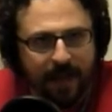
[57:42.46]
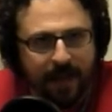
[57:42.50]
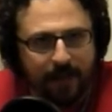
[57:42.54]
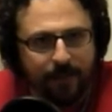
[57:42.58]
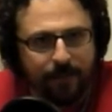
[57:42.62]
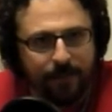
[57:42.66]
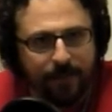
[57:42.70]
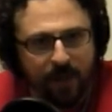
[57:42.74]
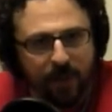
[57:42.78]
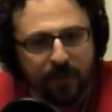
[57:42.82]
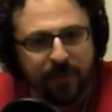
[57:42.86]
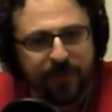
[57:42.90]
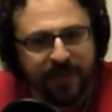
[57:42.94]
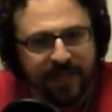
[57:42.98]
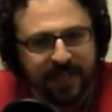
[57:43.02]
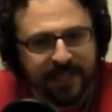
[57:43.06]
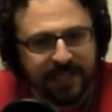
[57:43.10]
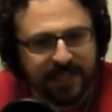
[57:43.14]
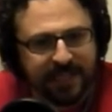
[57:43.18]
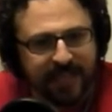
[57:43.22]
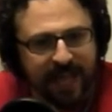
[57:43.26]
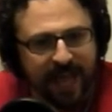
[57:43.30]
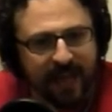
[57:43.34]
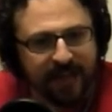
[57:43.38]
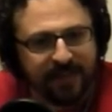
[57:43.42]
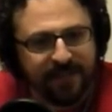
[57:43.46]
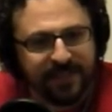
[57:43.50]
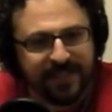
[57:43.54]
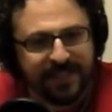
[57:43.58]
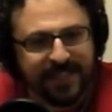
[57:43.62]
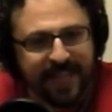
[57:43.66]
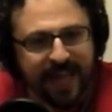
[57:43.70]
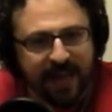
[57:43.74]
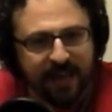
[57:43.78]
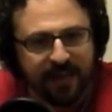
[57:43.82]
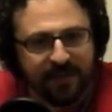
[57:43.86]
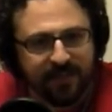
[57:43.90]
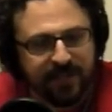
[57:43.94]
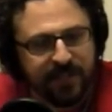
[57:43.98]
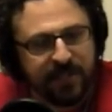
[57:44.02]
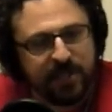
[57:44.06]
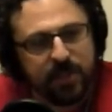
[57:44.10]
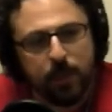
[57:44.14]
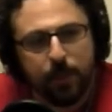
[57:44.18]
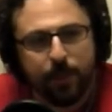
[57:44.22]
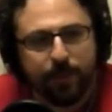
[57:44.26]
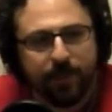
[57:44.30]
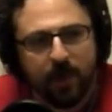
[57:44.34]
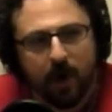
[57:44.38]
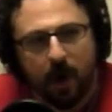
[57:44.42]
built this kind of set of
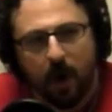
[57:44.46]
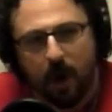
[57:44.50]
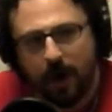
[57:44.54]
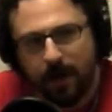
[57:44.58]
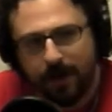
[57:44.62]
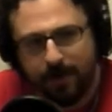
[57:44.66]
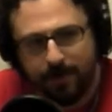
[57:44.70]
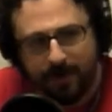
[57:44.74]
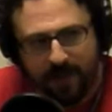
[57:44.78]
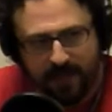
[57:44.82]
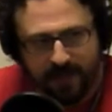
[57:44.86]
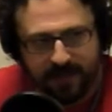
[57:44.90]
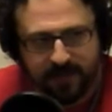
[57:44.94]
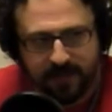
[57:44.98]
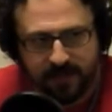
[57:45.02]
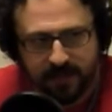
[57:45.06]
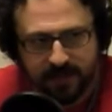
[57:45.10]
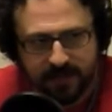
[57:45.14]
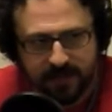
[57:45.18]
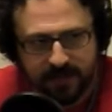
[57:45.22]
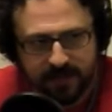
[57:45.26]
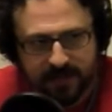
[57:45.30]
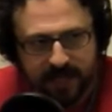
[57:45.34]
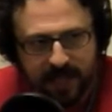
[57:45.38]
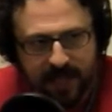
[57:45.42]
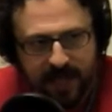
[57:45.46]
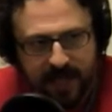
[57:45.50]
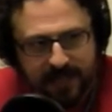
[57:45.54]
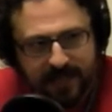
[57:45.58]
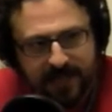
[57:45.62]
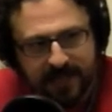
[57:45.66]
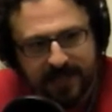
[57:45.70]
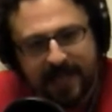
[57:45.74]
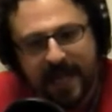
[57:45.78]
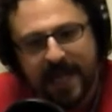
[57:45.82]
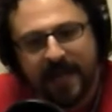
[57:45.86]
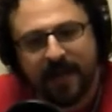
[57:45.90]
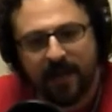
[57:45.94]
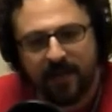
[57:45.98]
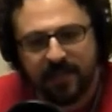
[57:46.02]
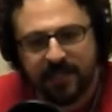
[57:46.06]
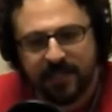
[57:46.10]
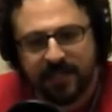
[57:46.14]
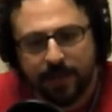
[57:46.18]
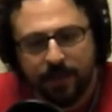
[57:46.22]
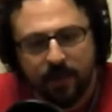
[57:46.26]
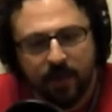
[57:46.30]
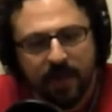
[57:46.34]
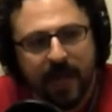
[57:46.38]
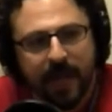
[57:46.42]
super hard puzzles to take our
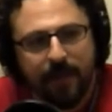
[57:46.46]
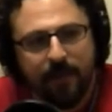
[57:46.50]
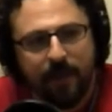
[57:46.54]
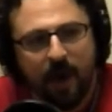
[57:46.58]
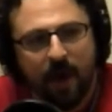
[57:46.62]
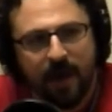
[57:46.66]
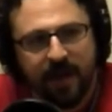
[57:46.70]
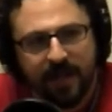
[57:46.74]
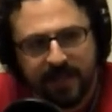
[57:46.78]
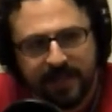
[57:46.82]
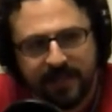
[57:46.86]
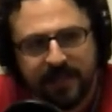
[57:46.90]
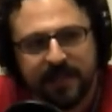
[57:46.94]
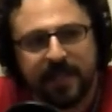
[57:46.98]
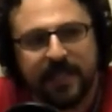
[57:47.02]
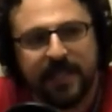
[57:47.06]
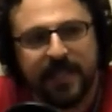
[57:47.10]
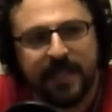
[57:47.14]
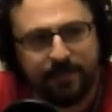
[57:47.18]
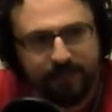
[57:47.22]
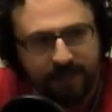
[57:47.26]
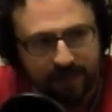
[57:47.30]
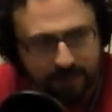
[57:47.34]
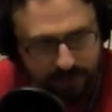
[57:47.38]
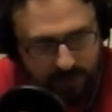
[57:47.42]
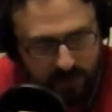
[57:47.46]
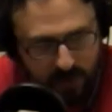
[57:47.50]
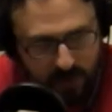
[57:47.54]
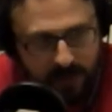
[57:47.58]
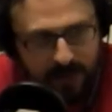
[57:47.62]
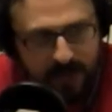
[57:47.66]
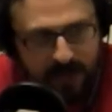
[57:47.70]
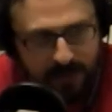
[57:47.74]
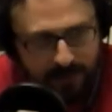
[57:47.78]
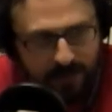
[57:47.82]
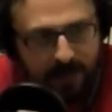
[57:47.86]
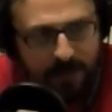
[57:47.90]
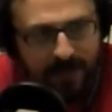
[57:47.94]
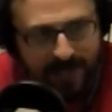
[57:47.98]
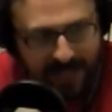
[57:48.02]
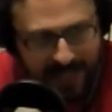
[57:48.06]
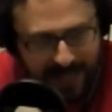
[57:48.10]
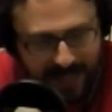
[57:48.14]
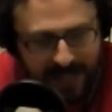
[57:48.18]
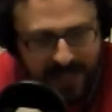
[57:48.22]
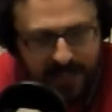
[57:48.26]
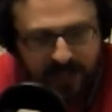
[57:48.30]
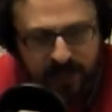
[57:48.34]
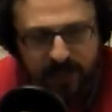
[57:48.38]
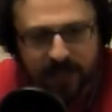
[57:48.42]
summer game audience and keep them
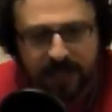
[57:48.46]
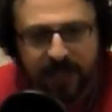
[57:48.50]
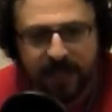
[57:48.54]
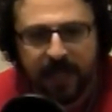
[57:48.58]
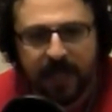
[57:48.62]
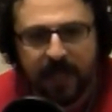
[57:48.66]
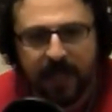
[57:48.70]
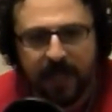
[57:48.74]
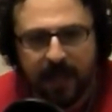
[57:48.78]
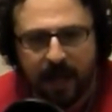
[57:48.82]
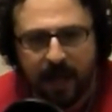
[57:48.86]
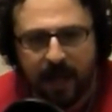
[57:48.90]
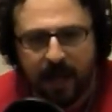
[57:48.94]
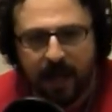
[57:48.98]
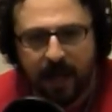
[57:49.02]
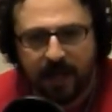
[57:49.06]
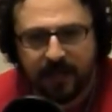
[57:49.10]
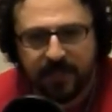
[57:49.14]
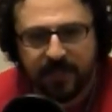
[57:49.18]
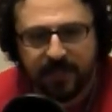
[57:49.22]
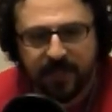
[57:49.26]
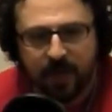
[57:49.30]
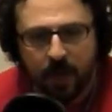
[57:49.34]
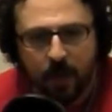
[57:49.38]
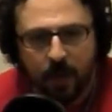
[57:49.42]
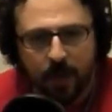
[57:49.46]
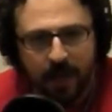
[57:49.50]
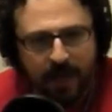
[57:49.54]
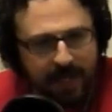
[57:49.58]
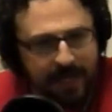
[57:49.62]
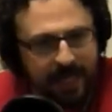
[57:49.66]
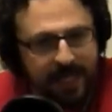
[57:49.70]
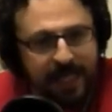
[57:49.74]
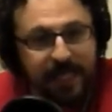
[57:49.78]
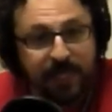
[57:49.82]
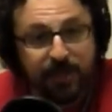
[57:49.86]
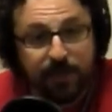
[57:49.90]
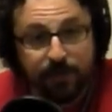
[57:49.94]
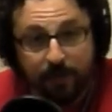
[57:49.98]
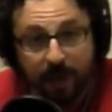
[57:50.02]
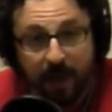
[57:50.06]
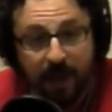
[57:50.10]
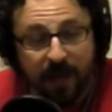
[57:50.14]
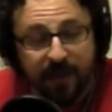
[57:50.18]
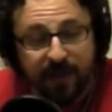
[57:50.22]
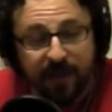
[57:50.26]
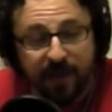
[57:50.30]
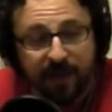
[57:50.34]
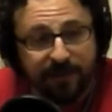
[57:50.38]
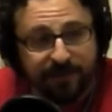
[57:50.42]
engaged. So each
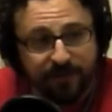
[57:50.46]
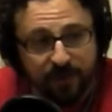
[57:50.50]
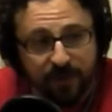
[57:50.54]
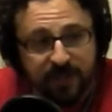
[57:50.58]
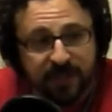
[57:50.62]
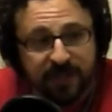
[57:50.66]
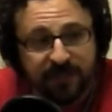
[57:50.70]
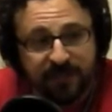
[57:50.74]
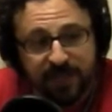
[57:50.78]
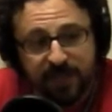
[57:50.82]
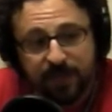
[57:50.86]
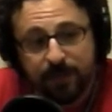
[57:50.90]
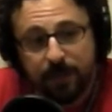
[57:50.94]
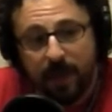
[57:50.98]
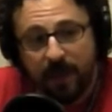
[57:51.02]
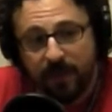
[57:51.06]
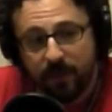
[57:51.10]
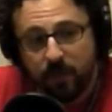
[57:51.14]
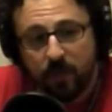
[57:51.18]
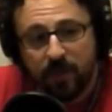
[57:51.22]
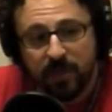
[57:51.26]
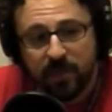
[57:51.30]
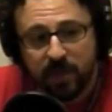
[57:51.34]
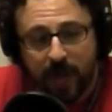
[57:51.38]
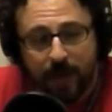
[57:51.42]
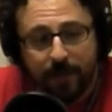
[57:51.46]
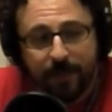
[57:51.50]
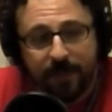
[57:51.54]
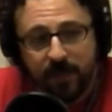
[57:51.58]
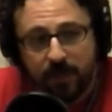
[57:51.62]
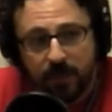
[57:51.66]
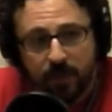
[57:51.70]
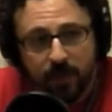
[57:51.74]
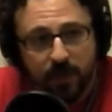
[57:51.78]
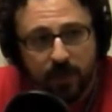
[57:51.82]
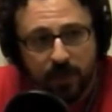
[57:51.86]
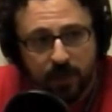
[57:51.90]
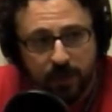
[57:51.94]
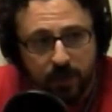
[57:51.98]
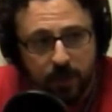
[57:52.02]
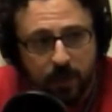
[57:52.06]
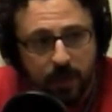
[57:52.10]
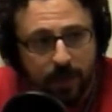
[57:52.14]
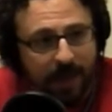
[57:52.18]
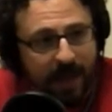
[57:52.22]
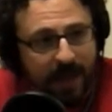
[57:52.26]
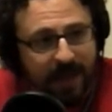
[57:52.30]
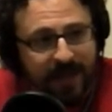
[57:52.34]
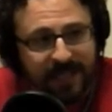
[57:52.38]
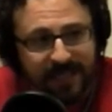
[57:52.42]
month, on the first of each month, we'll drop a new clue
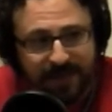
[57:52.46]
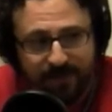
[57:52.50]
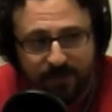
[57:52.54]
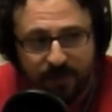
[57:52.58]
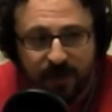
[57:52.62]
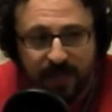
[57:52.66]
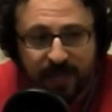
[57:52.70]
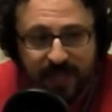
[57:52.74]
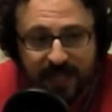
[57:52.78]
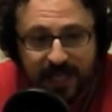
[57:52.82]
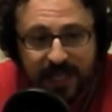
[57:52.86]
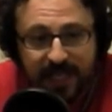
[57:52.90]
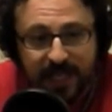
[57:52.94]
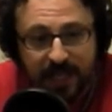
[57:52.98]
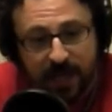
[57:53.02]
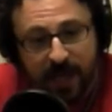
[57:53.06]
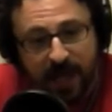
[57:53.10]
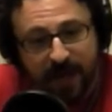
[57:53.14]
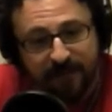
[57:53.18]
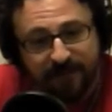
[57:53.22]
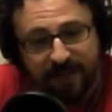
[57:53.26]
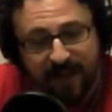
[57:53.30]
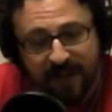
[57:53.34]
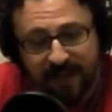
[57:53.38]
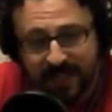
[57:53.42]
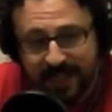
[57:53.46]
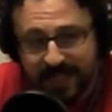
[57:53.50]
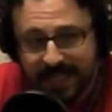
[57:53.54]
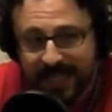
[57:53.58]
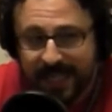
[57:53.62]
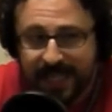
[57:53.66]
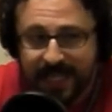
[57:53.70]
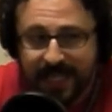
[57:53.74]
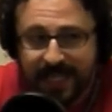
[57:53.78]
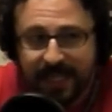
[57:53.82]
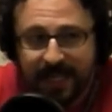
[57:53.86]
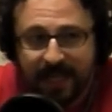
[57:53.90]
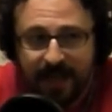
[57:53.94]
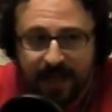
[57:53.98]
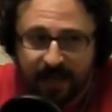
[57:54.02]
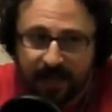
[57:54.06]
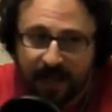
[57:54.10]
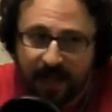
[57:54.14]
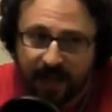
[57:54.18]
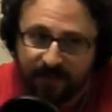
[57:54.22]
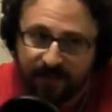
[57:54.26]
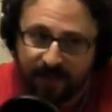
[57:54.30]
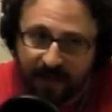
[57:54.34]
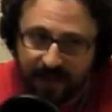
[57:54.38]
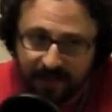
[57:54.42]
about a different key. You got to find the key, you
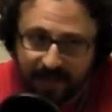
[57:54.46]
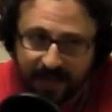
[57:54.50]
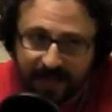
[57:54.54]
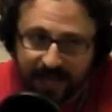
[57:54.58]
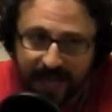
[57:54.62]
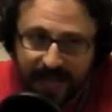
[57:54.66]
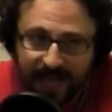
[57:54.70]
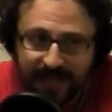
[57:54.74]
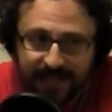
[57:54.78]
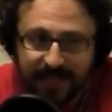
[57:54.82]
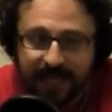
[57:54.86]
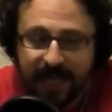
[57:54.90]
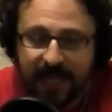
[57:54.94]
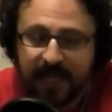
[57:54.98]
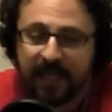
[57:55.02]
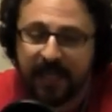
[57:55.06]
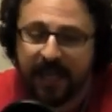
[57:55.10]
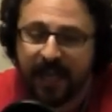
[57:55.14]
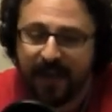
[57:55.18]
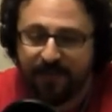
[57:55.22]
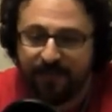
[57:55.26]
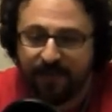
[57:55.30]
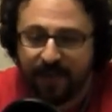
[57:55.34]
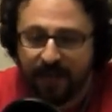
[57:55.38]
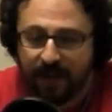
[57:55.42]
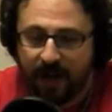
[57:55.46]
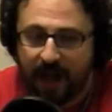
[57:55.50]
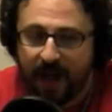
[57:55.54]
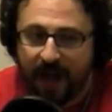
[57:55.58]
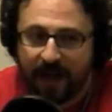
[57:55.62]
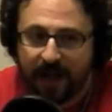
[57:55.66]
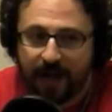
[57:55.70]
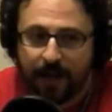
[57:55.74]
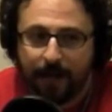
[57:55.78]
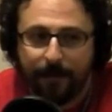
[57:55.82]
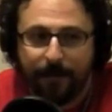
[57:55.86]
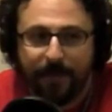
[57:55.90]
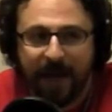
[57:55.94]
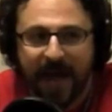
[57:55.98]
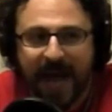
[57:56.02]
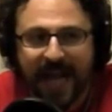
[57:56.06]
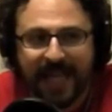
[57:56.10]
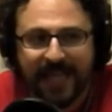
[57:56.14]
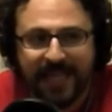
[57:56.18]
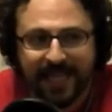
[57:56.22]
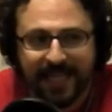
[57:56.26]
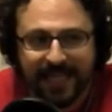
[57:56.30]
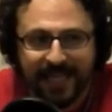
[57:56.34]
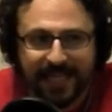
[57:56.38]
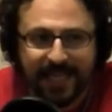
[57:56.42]
got to find the gate, you got to figure out how to
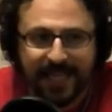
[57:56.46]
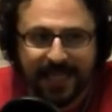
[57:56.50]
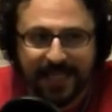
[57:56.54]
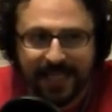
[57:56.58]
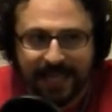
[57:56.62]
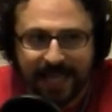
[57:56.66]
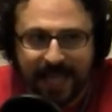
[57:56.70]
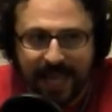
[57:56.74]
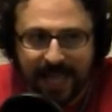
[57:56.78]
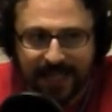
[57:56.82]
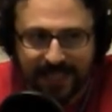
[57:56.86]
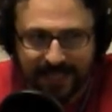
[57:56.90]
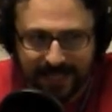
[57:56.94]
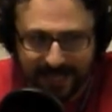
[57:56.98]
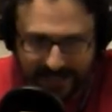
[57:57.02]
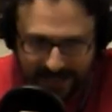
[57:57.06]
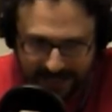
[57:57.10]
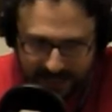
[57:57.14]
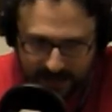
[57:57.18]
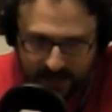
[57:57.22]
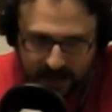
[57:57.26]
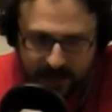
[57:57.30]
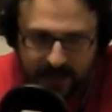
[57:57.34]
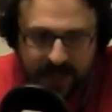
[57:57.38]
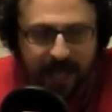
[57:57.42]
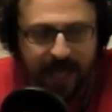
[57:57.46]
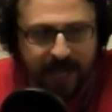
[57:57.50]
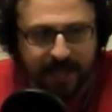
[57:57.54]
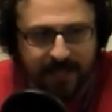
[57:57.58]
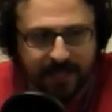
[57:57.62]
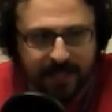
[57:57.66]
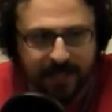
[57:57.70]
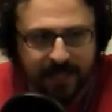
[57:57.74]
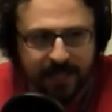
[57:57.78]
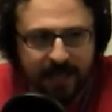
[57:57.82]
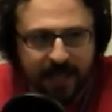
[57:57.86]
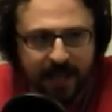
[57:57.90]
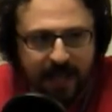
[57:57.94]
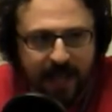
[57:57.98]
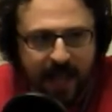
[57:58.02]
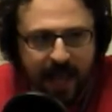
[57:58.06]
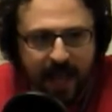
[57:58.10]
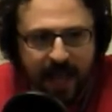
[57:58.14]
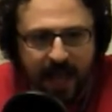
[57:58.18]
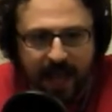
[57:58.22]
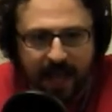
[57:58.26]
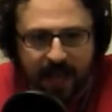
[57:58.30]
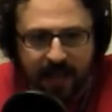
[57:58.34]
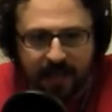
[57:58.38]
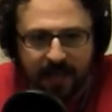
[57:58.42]
combine the key and the gate to clear the gate.
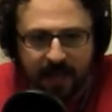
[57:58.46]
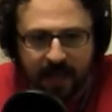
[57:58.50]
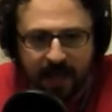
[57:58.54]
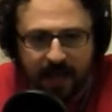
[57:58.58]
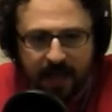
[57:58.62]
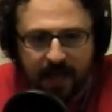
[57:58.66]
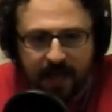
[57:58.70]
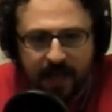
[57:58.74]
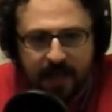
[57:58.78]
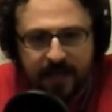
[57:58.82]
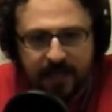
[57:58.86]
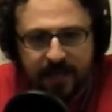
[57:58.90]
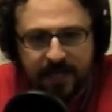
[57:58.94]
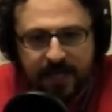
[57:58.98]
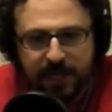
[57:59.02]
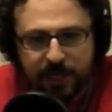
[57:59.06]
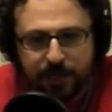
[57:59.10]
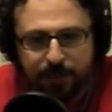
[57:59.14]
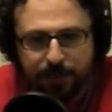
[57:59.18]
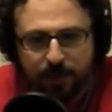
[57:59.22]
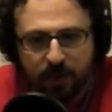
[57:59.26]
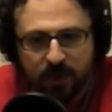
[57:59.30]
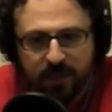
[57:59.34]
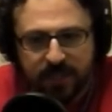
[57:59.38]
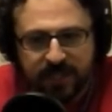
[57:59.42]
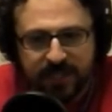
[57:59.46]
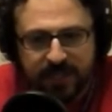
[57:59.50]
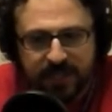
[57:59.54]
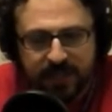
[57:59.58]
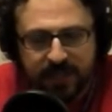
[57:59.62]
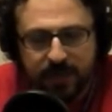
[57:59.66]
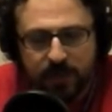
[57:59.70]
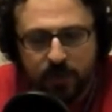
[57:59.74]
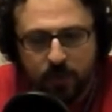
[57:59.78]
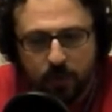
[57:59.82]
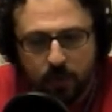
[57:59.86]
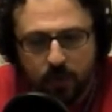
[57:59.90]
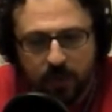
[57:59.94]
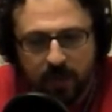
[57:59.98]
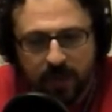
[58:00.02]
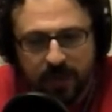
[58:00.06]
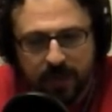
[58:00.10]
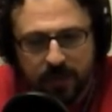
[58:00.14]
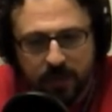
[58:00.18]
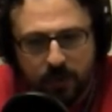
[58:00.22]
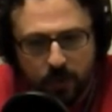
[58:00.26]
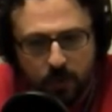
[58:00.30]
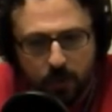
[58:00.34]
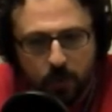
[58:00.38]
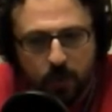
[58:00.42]
And each person
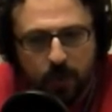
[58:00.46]
who